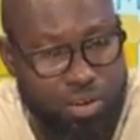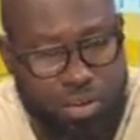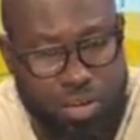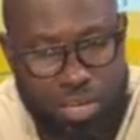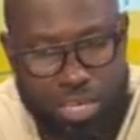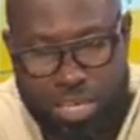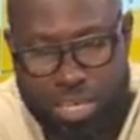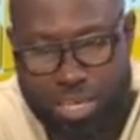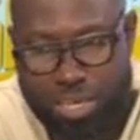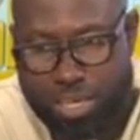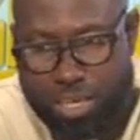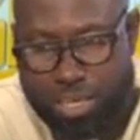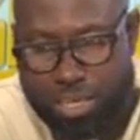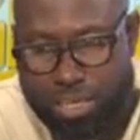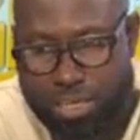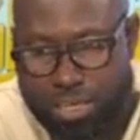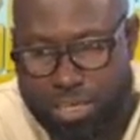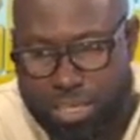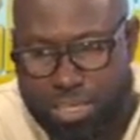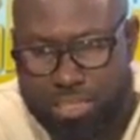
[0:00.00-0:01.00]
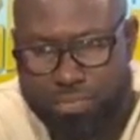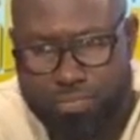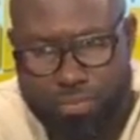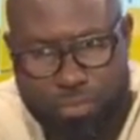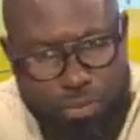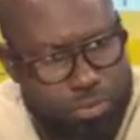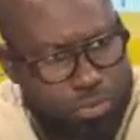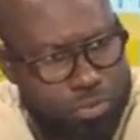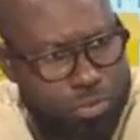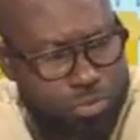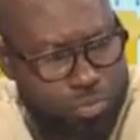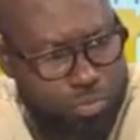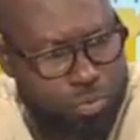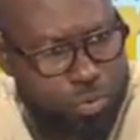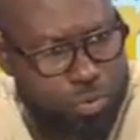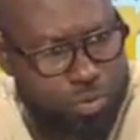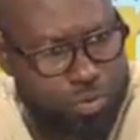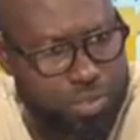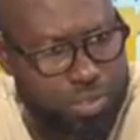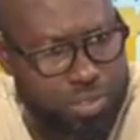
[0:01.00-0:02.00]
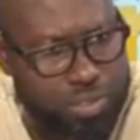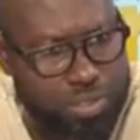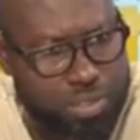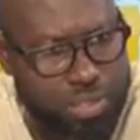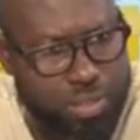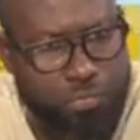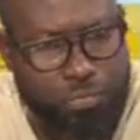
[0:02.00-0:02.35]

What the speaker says: Okay? Let's follow due process.